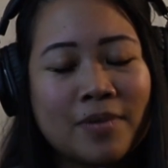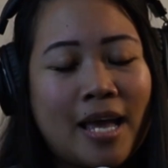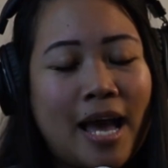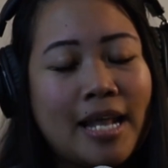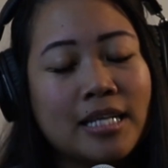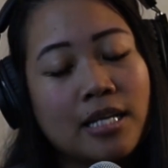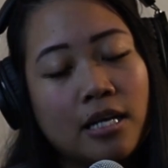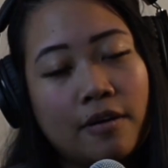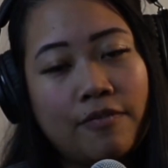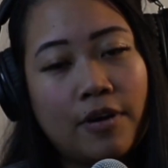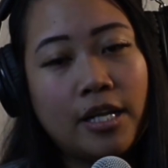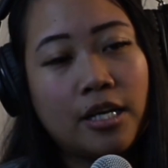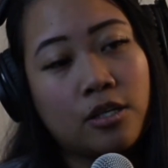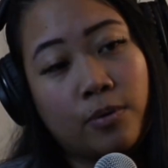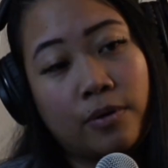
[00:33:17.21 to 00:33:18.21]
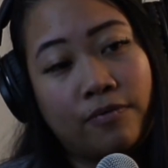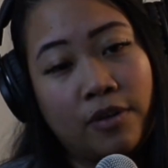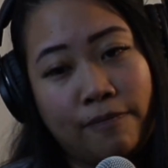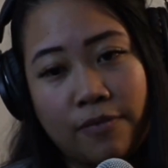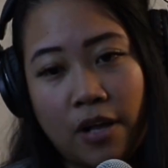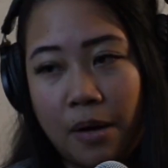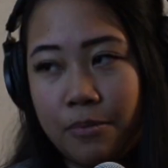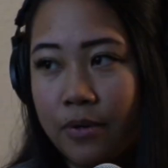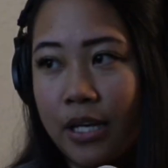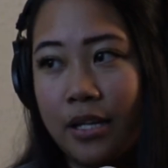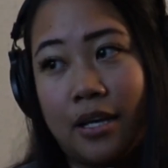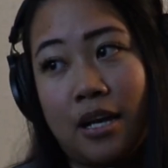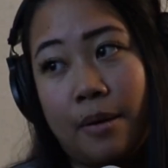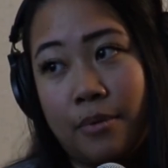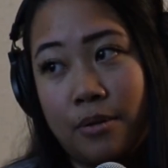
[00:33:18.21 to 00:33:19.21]
And it's kind of funny because we flip-flopped, right?
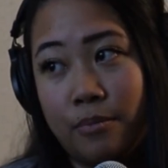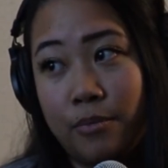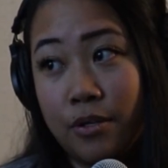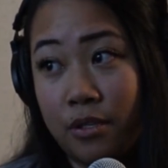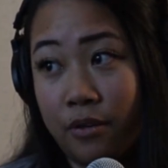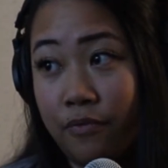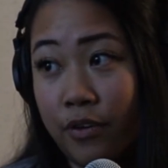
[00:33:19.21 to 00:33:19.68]
Like I'm in the music